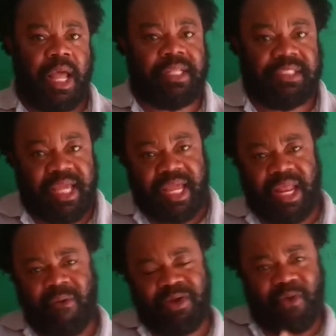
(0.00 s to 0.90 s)
And
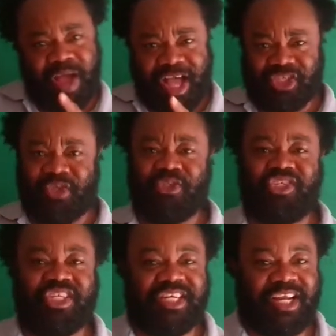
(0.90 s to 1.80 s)
then I want to ask you
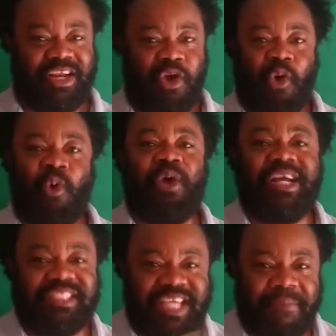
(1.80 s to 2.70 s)
children, who
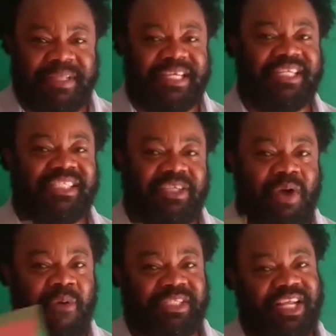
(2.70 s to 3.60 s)
can tell me the reason
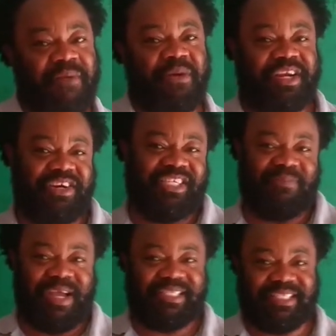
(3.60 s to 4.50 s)
why we celebrate
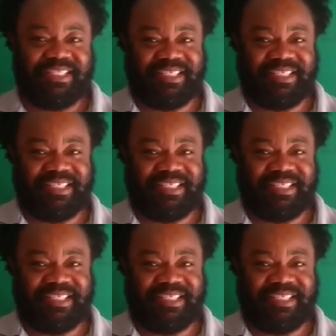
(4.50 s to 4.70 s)
Christmas?